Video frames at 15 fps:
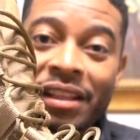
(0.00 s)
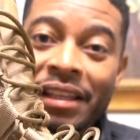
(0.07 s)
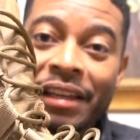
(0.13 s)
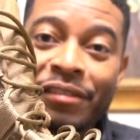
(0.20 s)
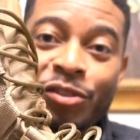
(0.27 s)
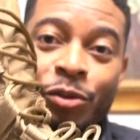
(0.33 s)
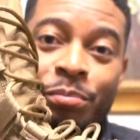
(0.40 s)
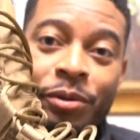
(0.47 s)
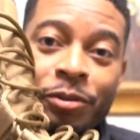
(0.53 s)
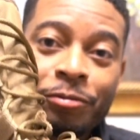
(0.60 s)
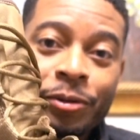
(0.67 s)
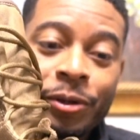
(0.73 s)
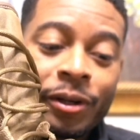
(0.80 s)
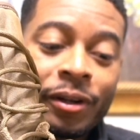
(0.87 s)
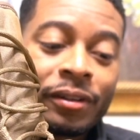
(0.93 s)

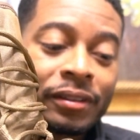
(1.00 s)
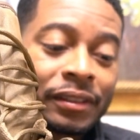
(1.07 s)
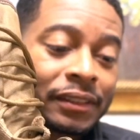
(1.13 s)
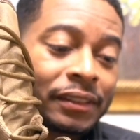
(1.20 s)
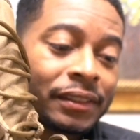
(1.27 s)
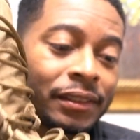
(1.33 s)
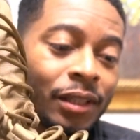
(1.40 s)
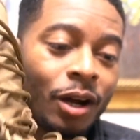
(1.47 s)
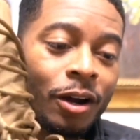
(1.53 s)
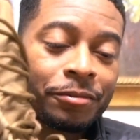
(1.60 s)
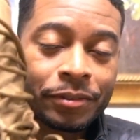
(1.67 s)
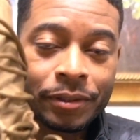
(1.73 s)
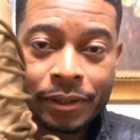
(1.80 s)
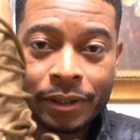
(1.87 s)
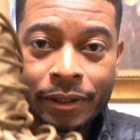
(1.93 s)
prefer
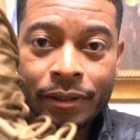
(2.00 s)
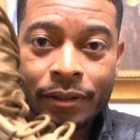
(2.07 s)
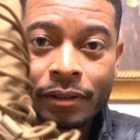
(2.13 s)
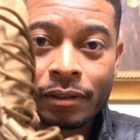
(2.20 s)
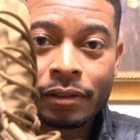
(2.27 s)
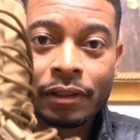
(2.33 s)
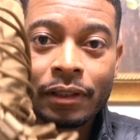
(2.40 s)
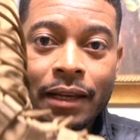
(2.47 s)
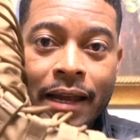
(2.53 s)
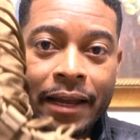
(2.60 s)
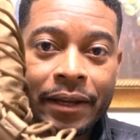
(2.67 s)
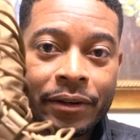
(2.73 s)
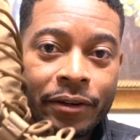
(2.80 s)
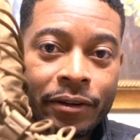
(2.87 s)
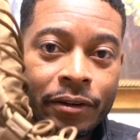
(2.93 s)
softer,
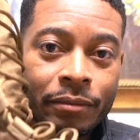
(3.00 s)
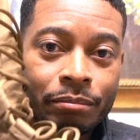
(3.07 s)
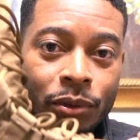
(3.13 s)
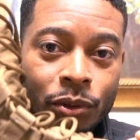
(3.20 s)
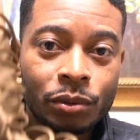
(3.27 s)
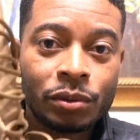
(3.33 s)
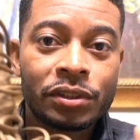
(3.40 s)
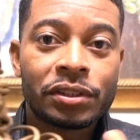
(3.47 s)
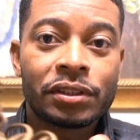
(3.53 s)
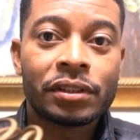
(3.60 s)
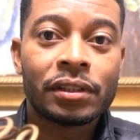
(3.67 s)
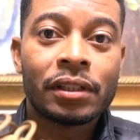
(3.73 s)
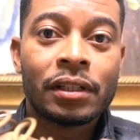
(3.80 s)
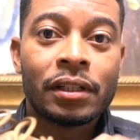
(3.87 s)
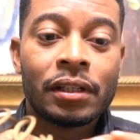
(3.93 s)
lighter boots,
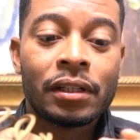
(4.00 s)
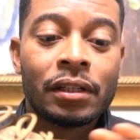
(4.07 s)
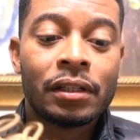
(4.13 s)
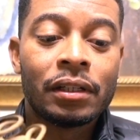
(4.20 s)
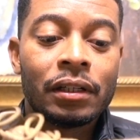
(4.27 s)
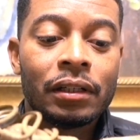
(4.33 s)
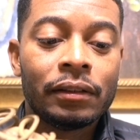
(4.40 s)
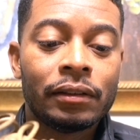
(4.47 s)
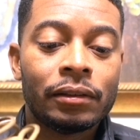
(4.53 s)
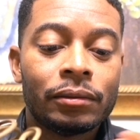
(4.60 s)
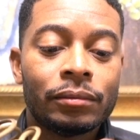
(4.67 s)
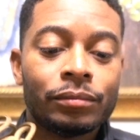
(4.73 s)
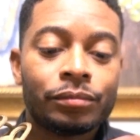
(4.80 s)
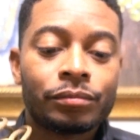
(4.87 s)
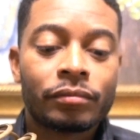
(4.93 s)

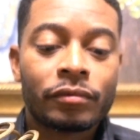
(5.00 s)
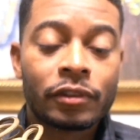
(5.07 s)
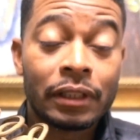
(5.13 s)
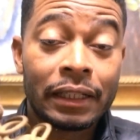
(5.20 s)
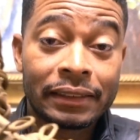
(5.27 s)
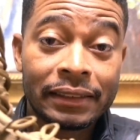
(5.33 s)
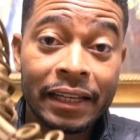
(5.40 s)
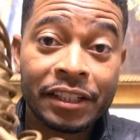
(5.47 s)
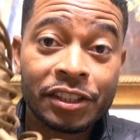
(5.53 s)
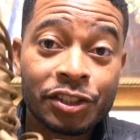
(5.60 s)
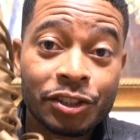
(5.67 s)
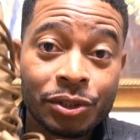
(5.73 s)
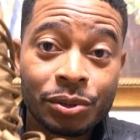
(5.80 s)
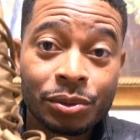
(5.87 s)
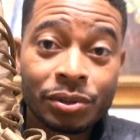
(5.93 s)
like tennis
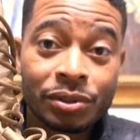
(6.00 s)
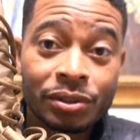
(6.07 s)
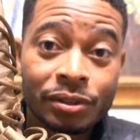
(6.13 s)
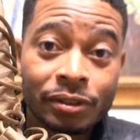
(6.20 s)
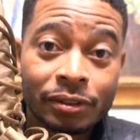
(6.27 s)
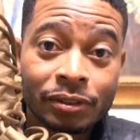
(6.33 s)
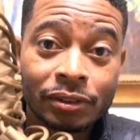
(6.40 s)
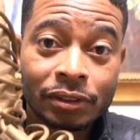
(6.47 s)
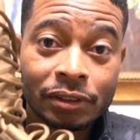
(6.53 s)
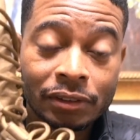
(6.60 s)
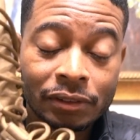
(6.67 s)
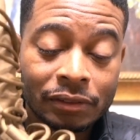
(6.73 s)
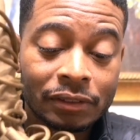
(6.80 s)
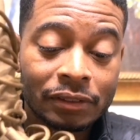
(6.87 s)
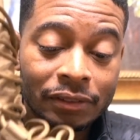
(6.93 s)
shoes,
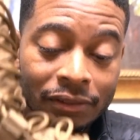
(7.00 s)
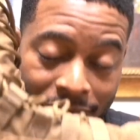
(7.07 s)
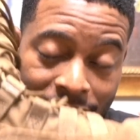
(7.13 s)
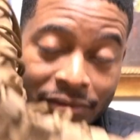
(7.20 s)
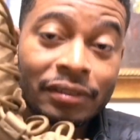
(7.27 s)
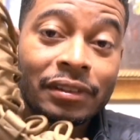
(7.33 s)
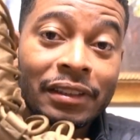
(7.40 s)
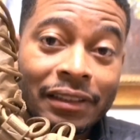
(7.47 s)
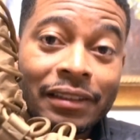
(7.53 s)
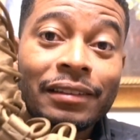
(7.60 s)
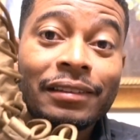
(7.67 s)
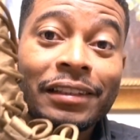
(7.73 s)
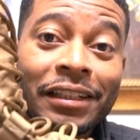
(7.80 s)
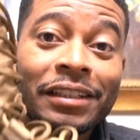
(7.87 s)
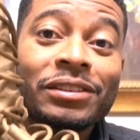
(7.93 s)

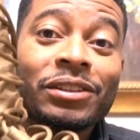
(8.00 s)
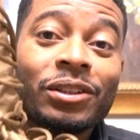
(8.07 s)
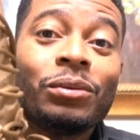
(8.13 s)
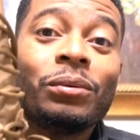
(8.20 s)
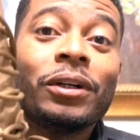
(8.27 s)
these are the